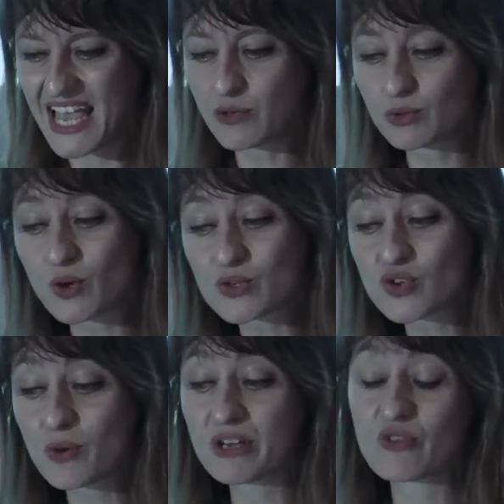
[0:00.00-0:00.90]
It would
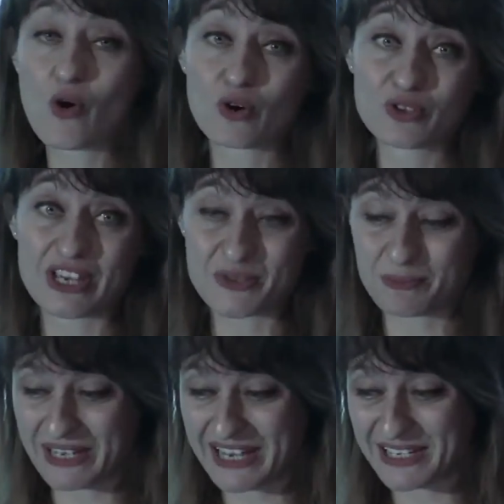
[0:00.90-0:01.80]
also be wrong to
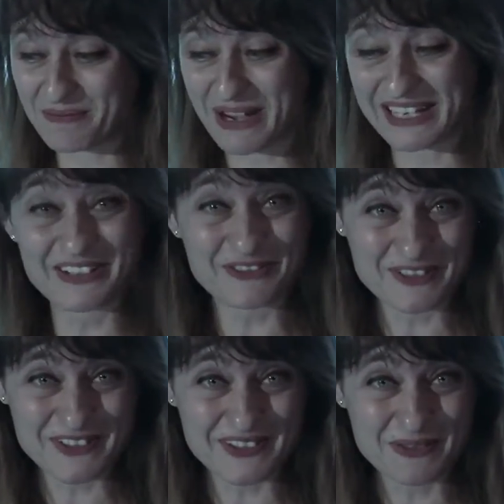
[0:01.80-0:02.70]
explain it by
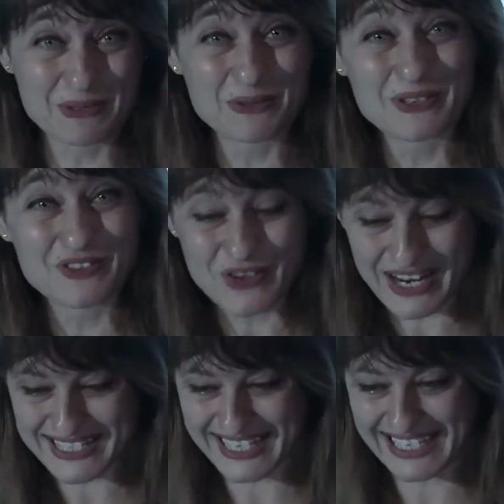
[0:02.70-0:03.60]
differences between
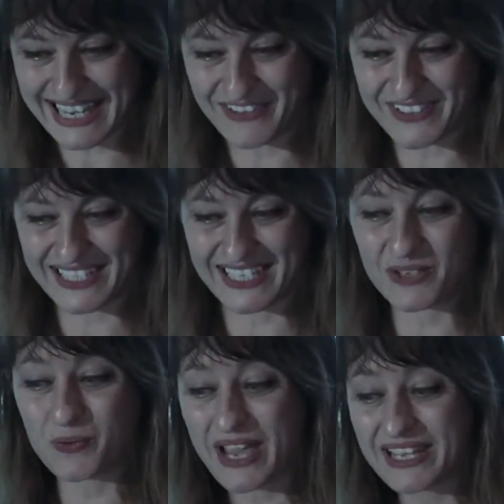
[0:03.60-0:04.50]
right and left in
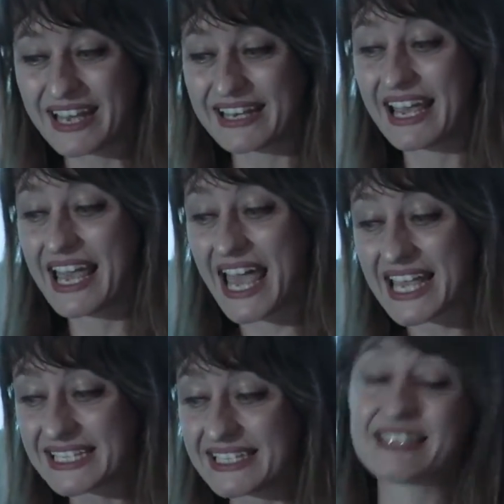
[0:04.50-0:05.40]
the way that,
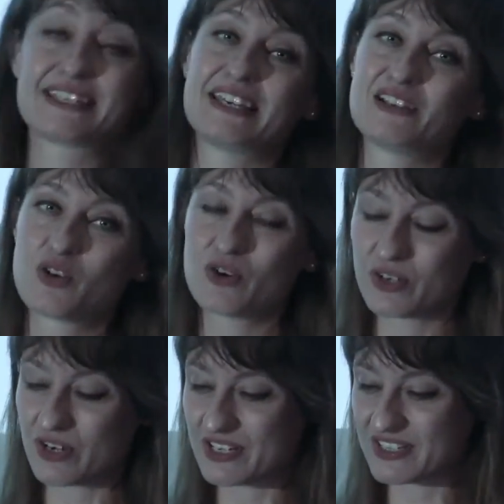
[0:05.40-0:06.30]
as it is in
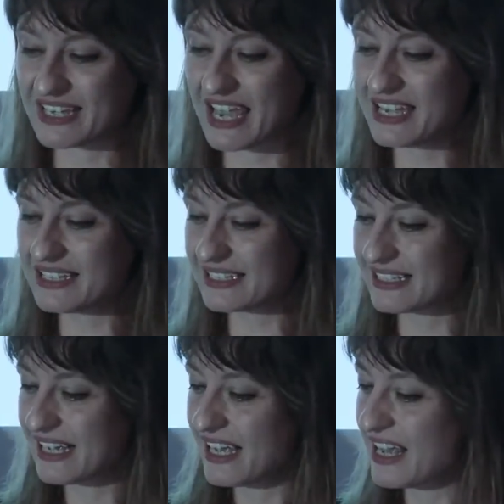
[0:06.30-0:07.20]
Turkey's case,
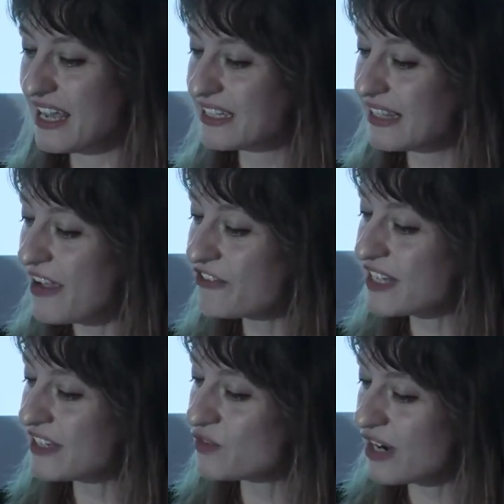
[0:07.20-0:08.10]
the left
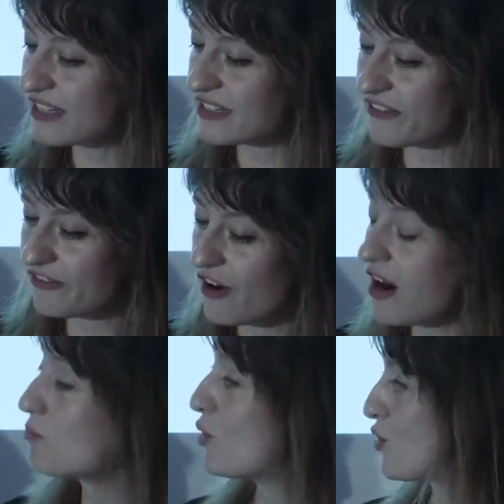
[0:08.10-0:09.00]
and right are
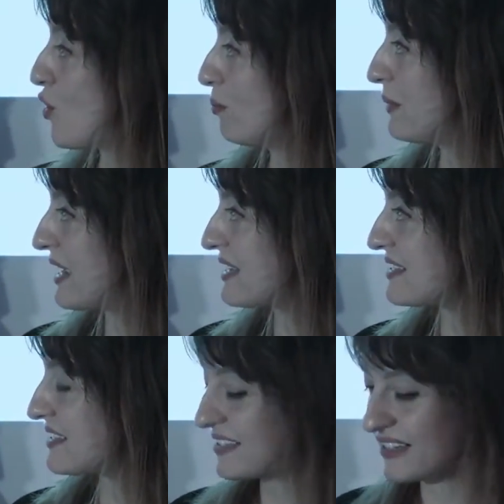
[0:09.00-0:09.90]
far more
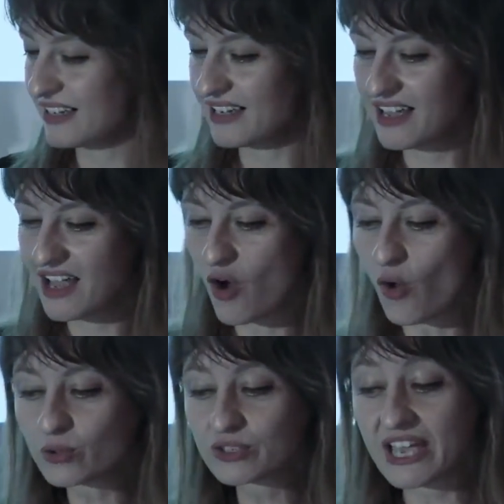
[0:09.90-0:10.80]
complex.
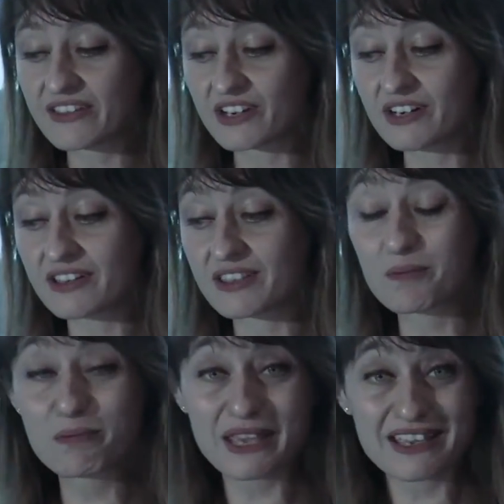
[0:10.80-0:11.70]
Altogether, the
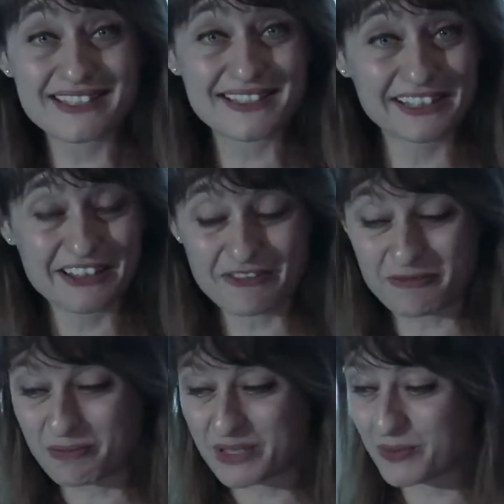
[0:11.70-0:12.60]
biggest cliff
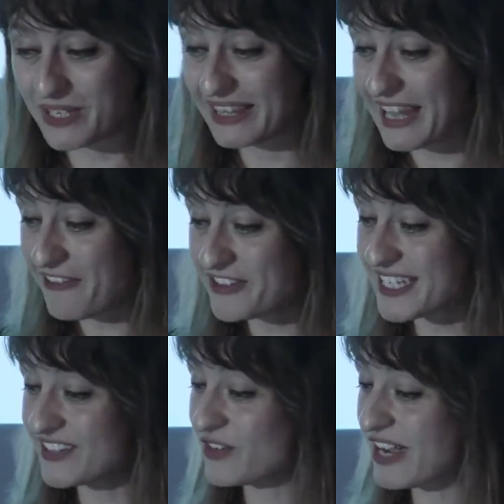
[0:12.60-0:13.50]
between left
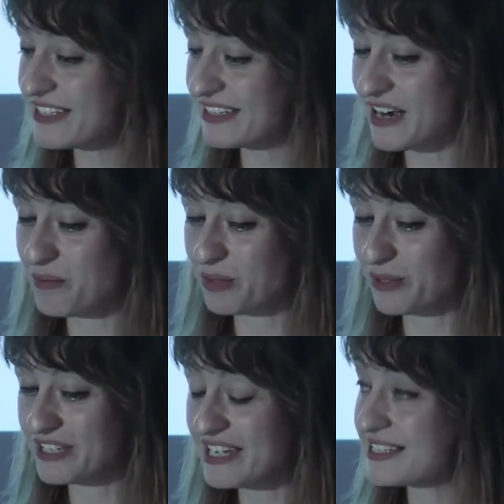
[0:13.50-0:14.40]
and right in our
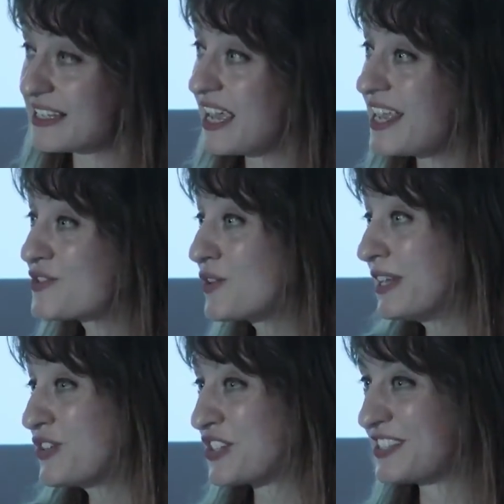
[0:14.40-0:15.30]
politics is
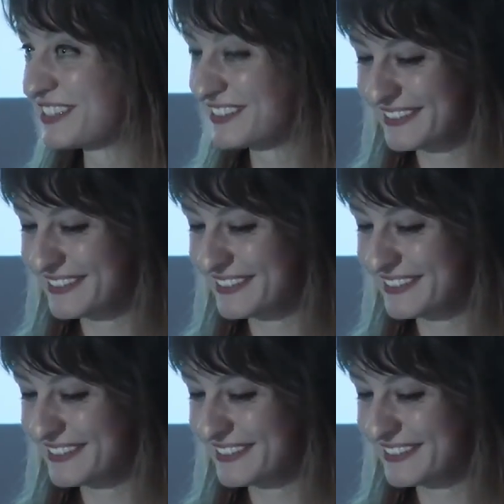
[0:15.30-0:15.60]
religion.